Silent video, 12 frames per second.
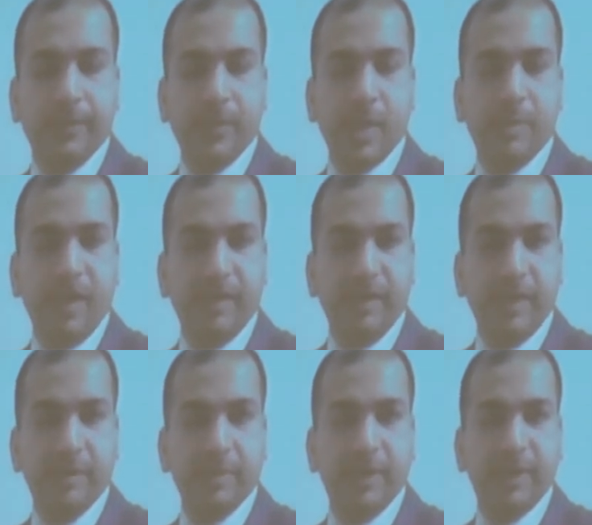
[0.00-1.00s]
private
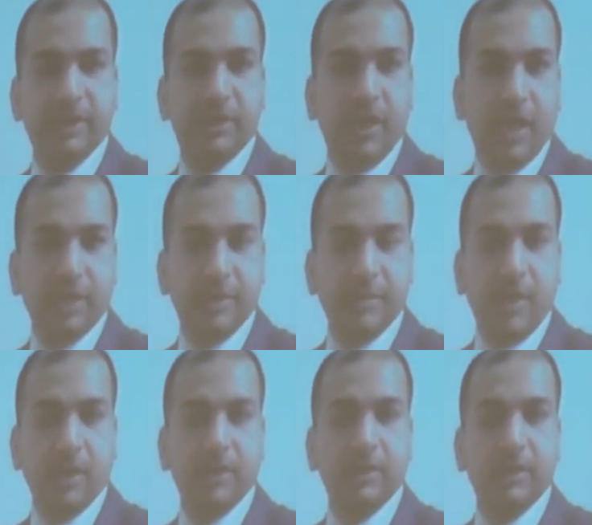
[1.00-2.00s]
companies, stocks and
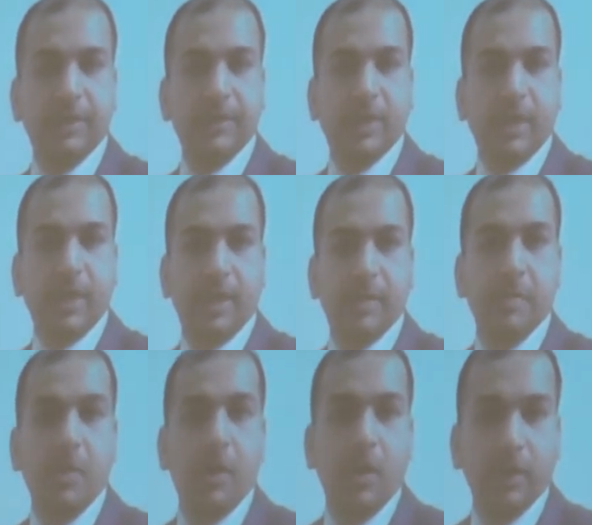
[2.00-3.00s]
bonds,
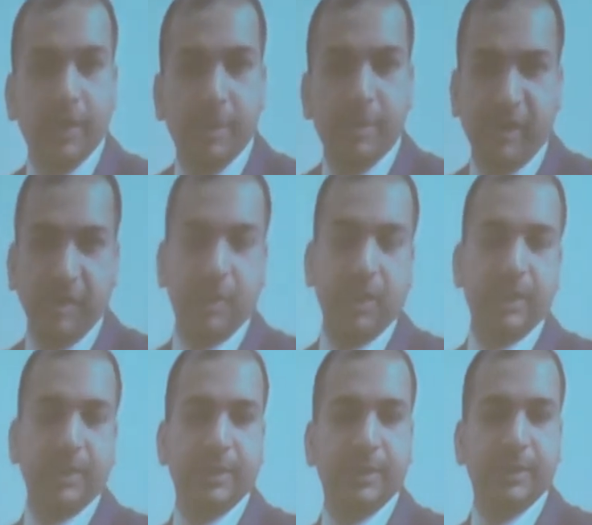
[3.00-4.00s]
all in the private
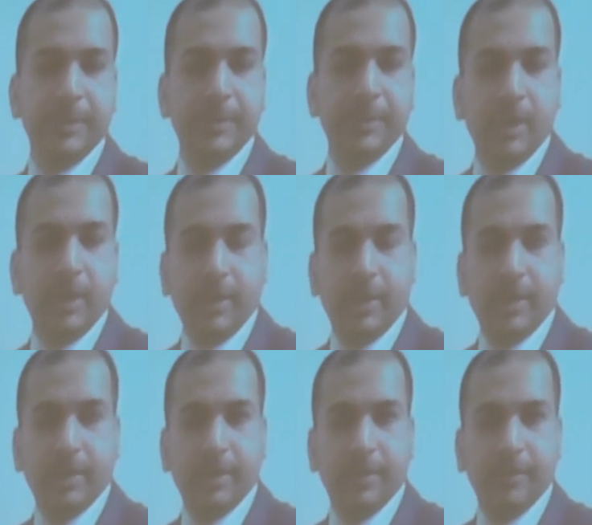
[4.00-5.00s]
markets.
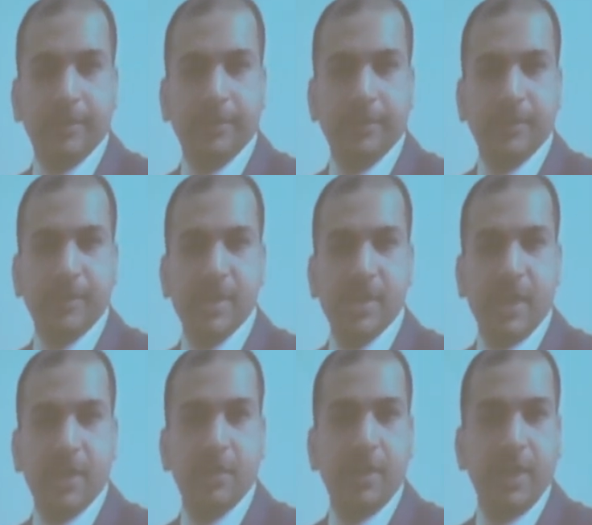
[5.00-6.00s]

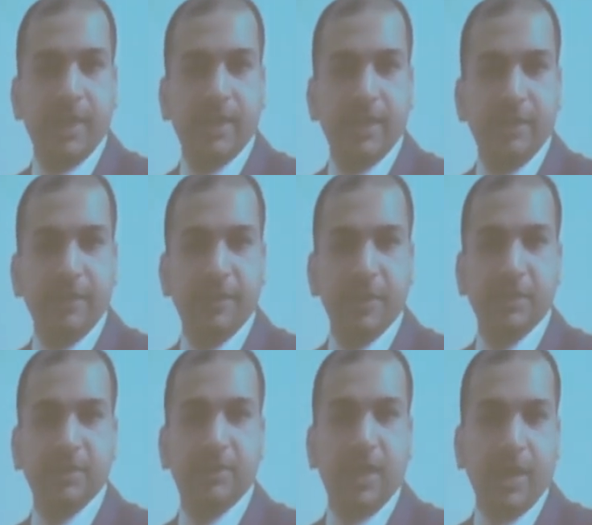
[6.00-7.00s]
So getting deal flow
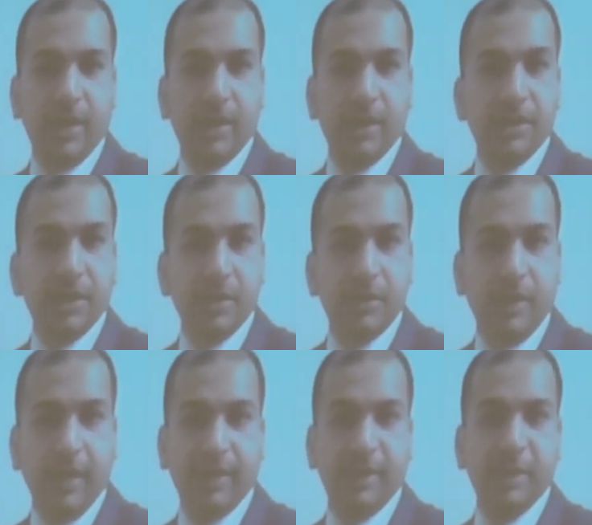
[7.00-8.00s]
is not an issue
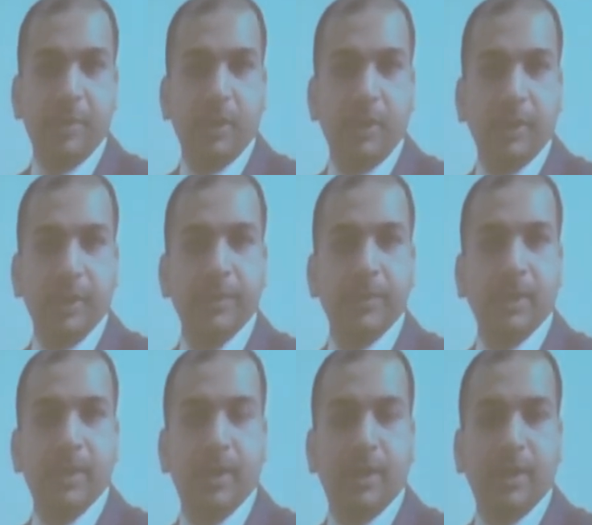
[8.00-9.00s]
at this point.
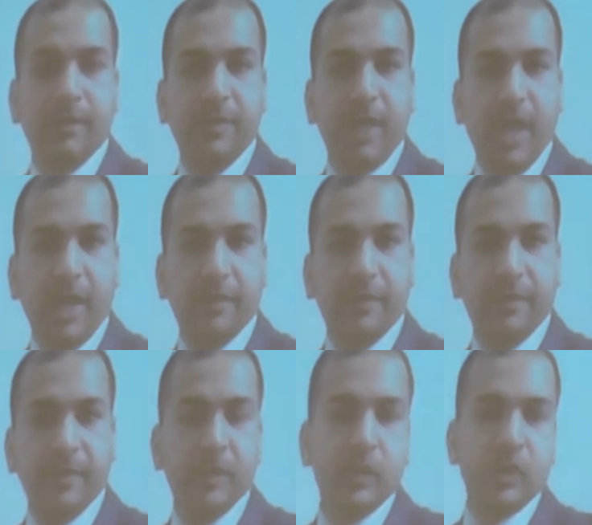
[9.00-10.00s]

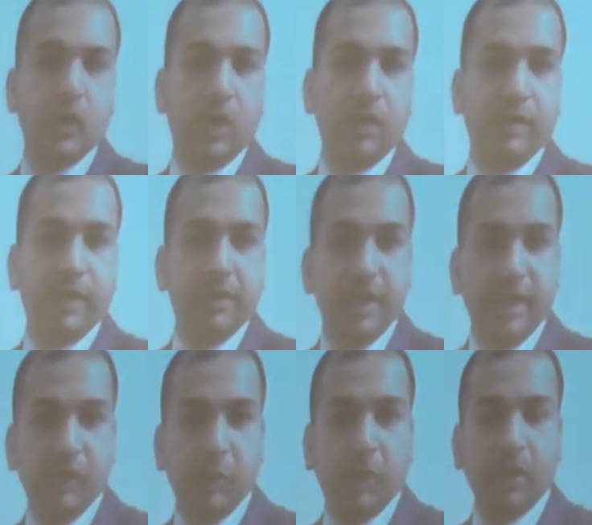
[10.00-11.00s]
So our
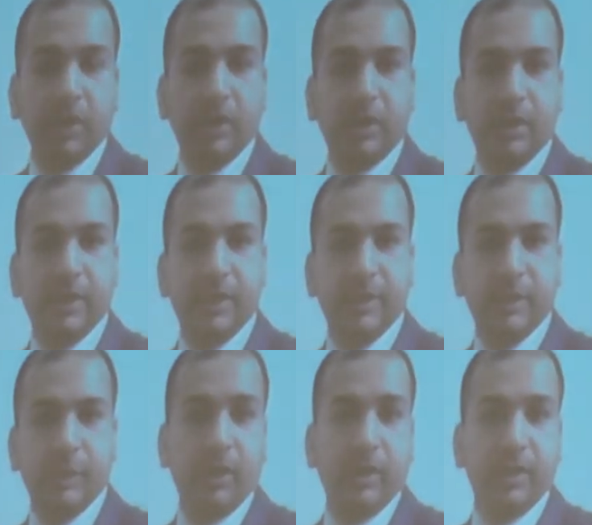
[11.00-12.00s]
regulatory partner is
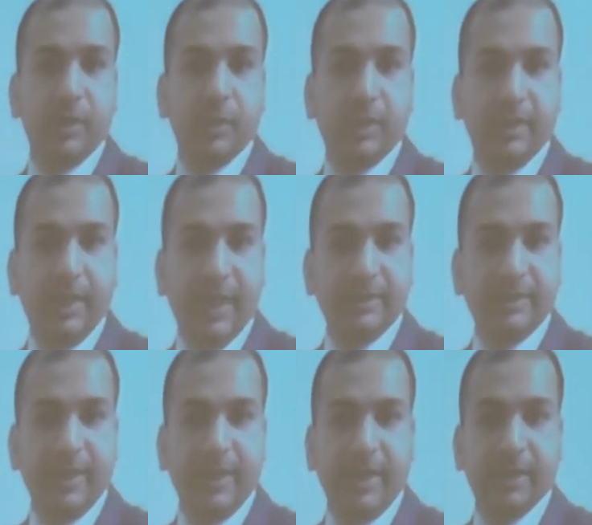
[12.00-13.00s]
partnered with
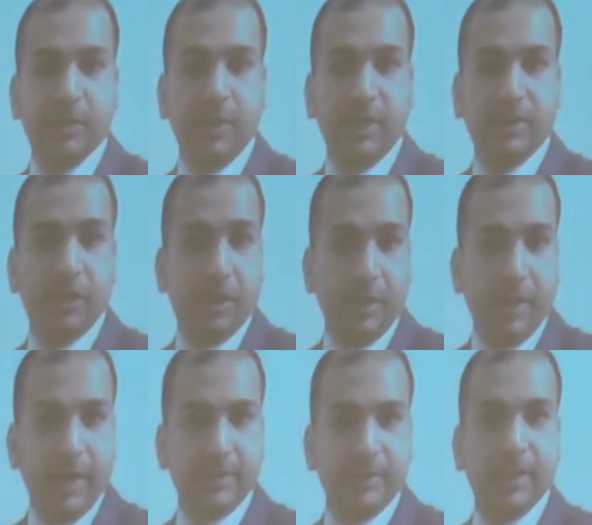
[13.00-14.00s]
NASDAQ as well as
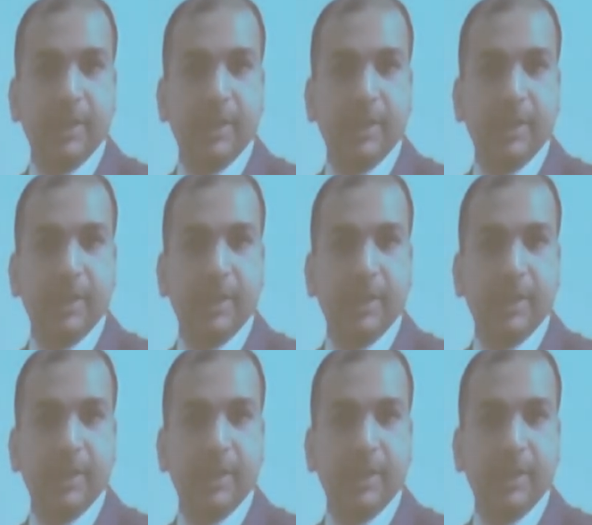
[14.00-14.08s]
Euronext.